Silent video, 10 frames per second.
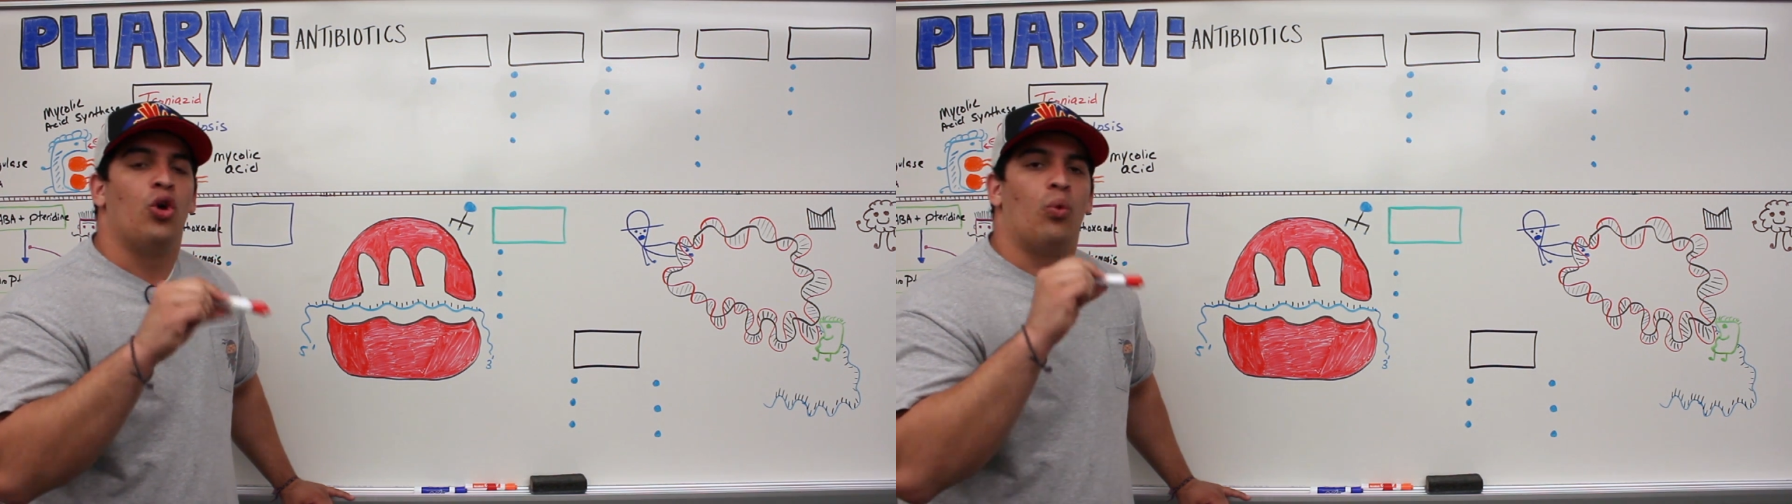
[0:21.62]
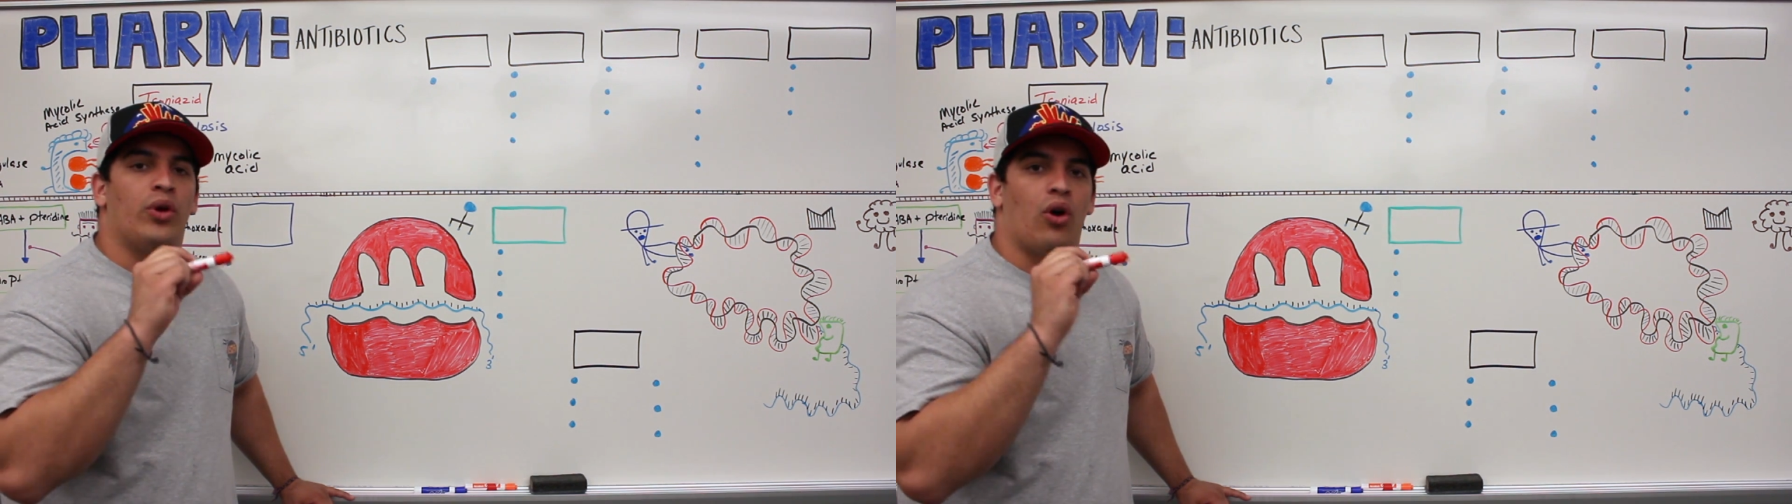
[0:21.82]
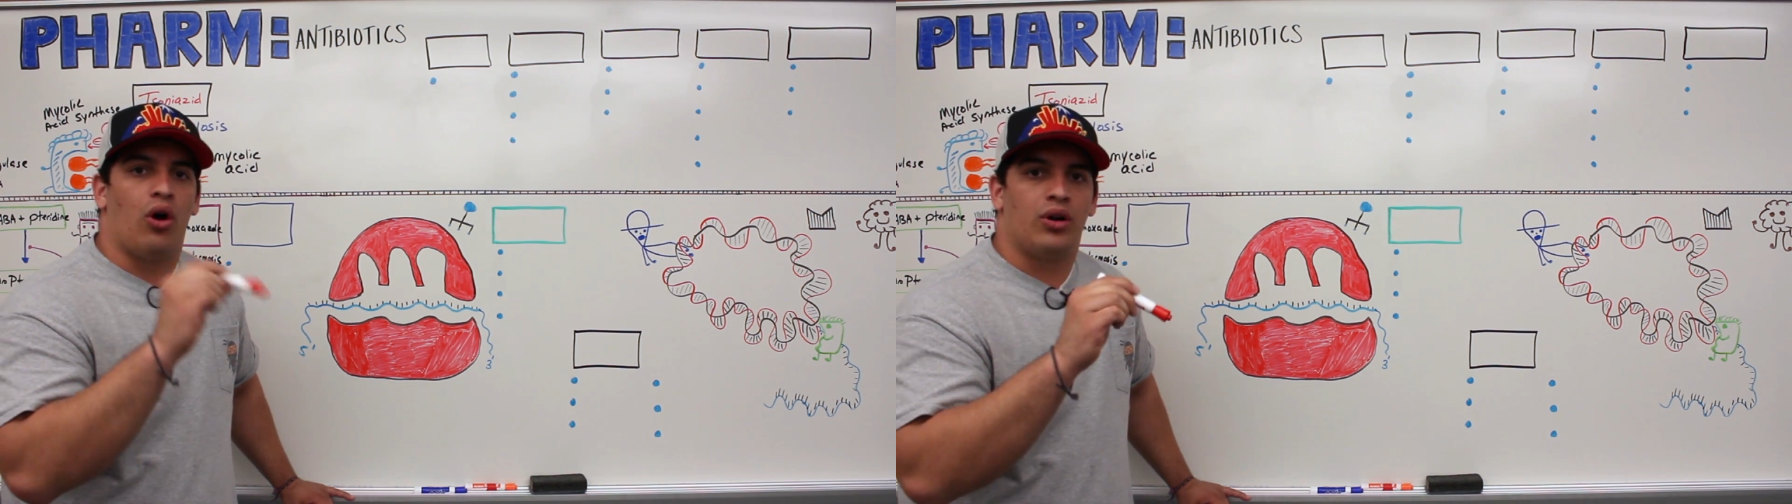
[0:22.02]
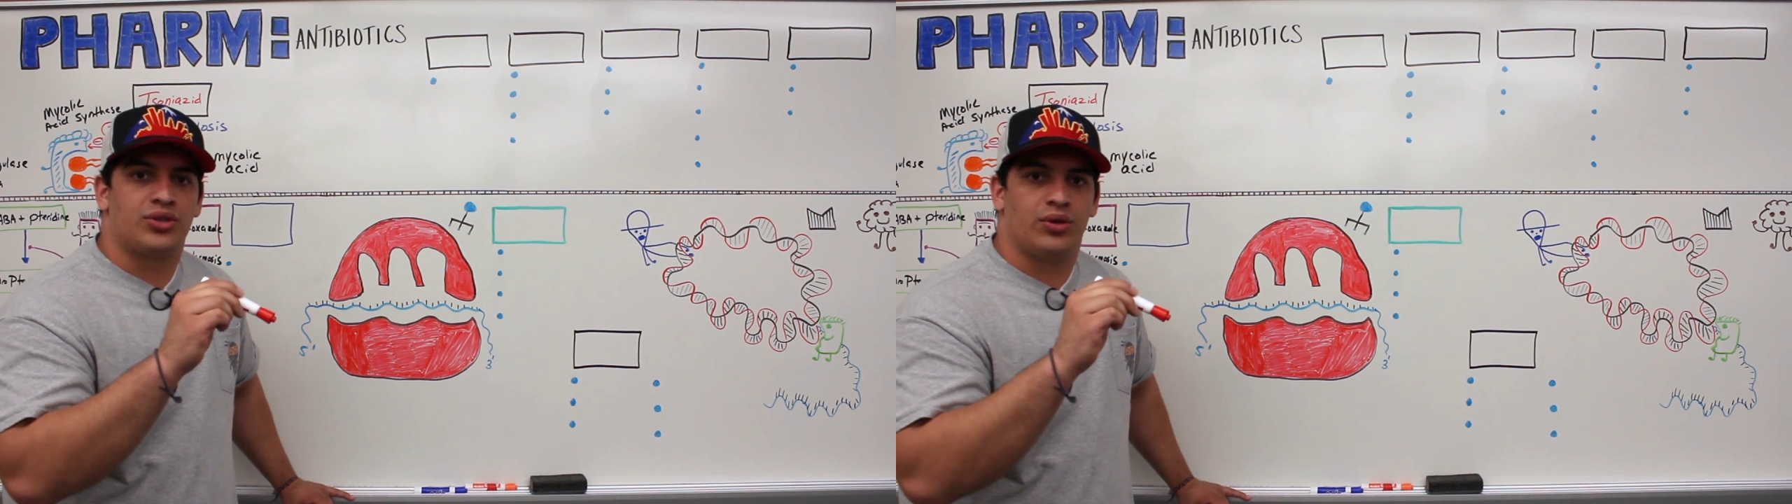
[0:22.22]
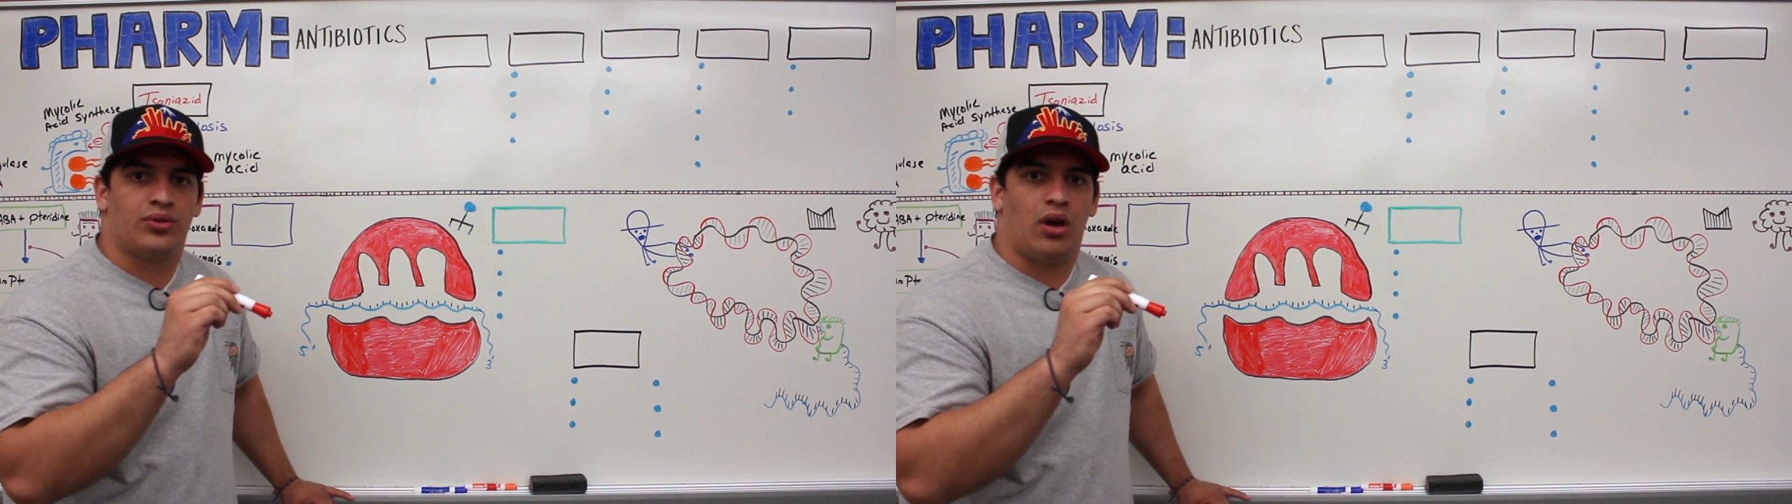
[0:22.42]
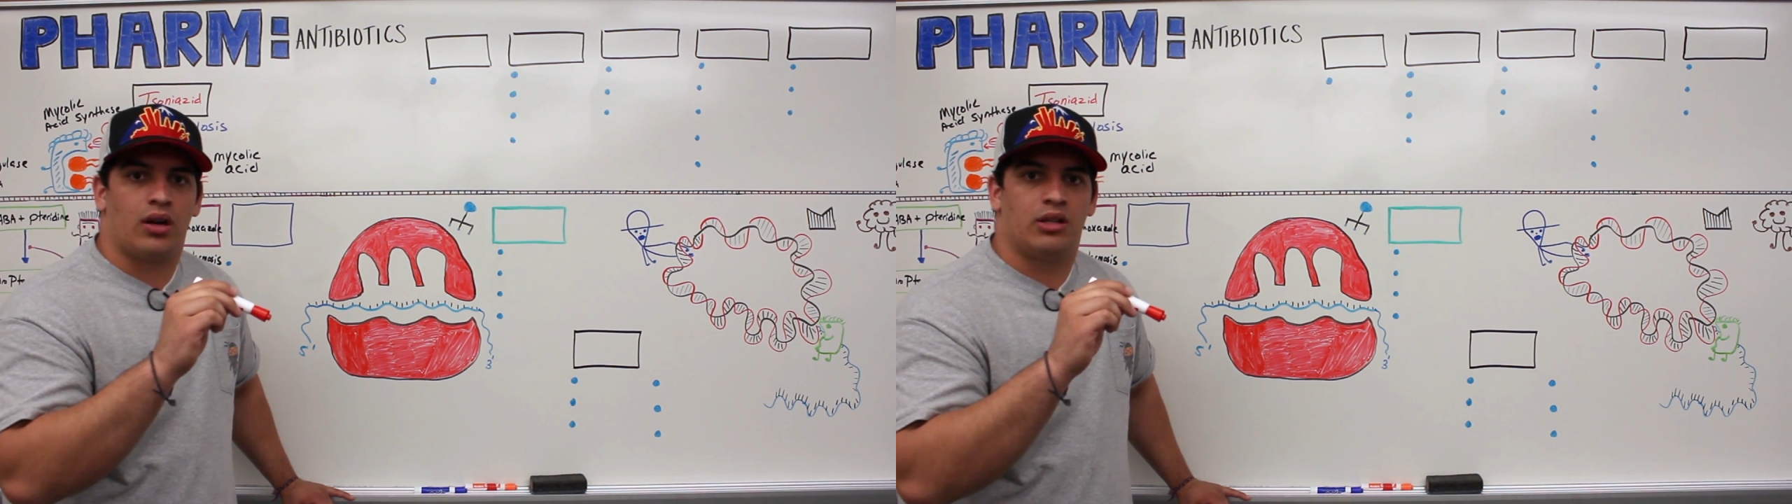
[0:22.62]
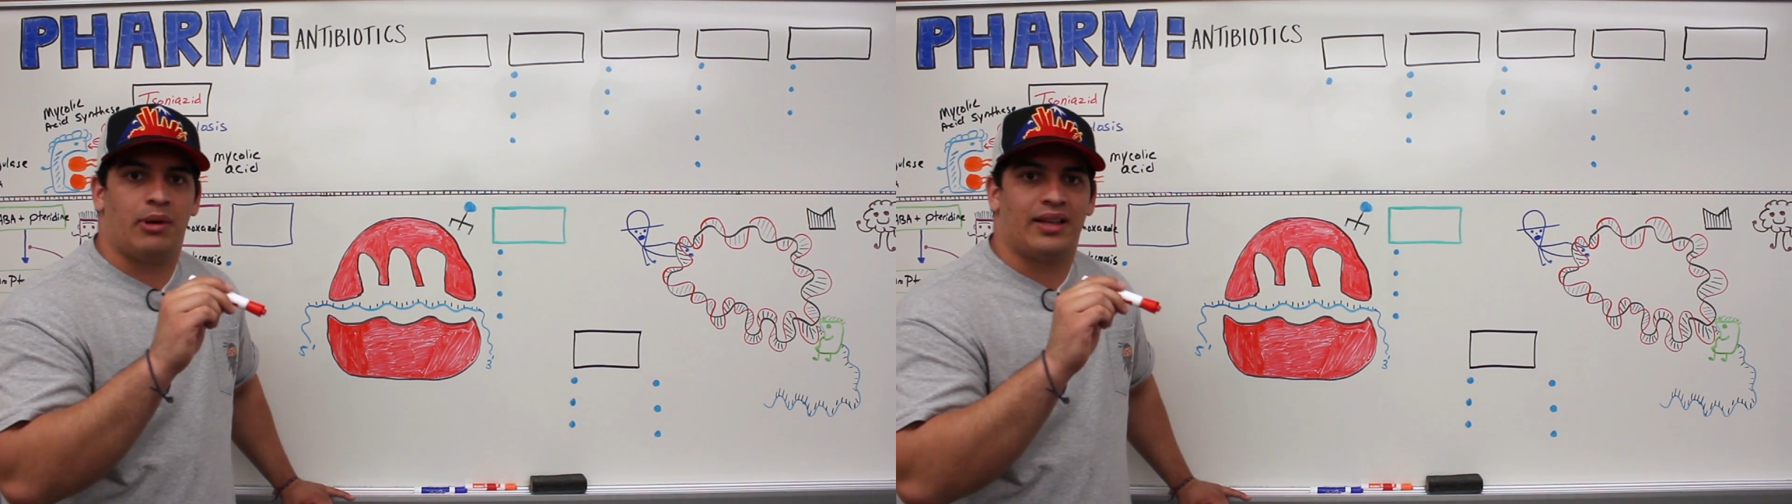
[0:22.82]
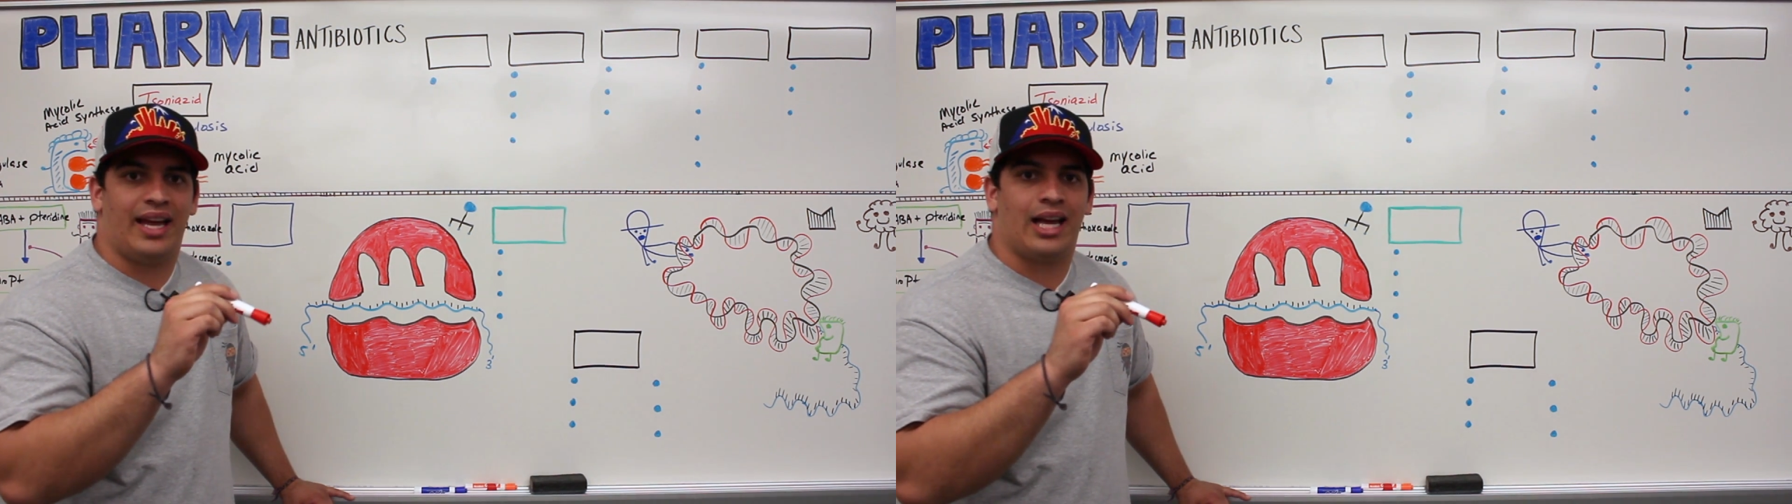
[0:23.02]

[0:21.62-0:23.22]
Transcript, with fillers: We also talked about the